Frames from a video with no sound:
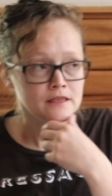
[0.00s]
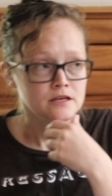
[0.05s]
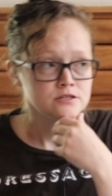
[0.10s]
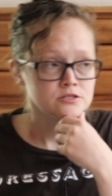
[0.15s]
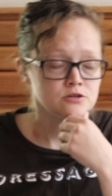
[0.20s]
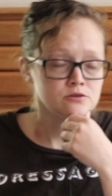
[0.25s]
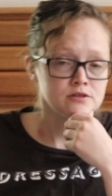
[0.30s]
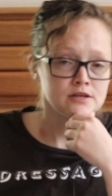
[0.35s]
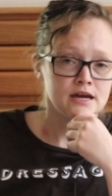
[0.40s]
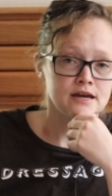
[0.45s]

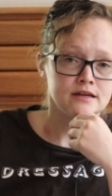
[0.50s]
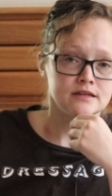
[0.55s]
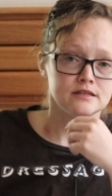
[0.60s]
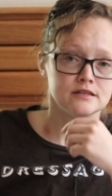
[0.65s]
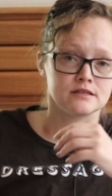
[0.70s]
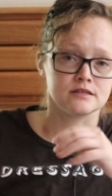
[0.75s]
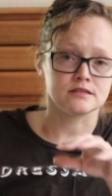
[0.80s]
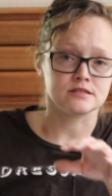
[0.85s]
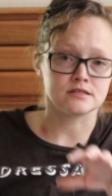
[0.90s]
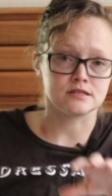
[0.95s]
So
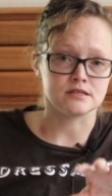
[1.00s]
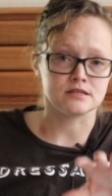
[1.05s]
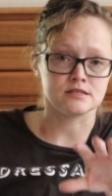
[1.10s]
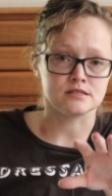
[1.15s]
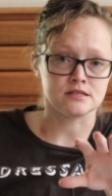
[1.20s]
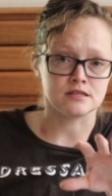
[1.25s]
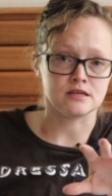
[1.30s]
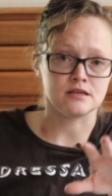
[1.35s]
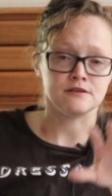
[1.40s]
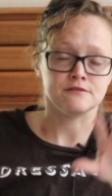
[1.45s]
this
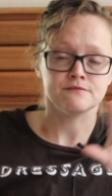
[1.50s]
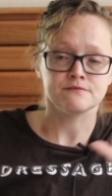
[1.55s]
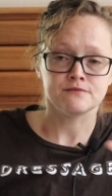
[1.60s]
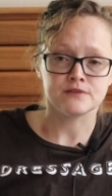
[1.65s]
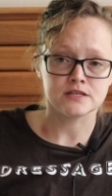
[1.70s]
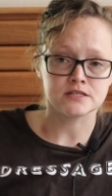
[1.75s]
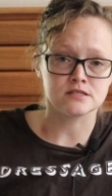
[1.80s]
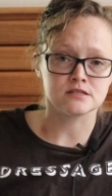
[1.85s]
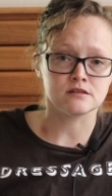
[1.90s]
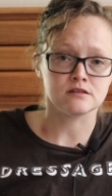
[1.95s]
is the
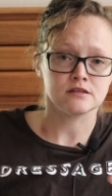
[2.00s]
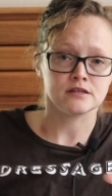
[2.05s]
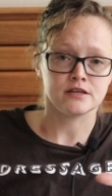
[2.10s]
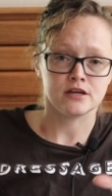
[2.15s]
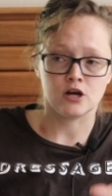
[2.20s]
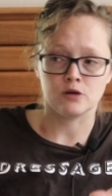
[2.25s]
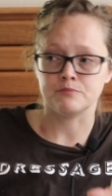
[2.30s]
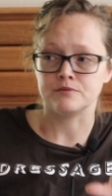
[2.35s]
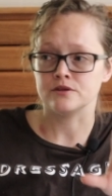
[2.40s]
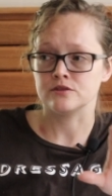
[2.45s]
physically
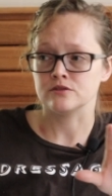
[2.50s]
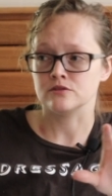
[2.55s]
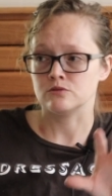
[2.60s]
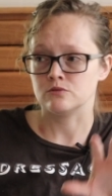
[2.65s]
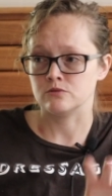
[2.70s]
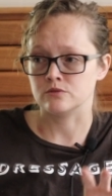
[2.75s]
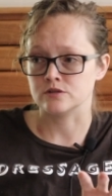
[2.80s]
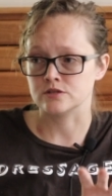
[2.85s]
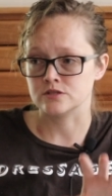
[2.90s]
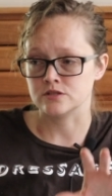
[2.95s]
helping the
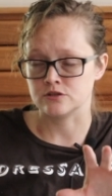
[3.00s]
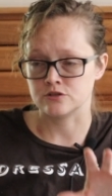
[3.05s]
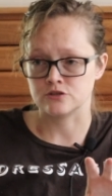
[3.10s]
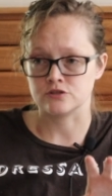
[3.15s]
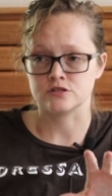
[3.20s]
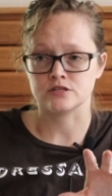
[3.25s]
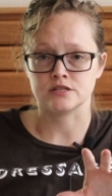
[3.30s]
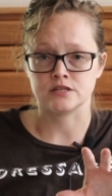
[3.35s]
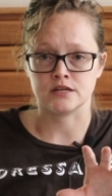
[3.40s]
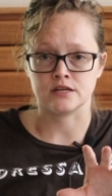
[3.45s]
horse
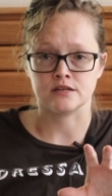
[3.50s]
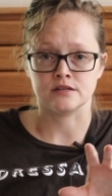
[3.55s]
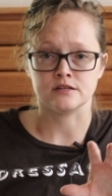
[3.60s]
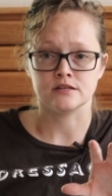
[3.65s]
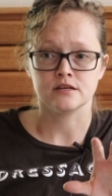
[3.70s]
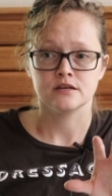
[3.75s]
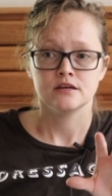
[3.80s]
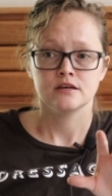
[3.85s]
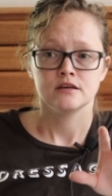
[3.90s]
understand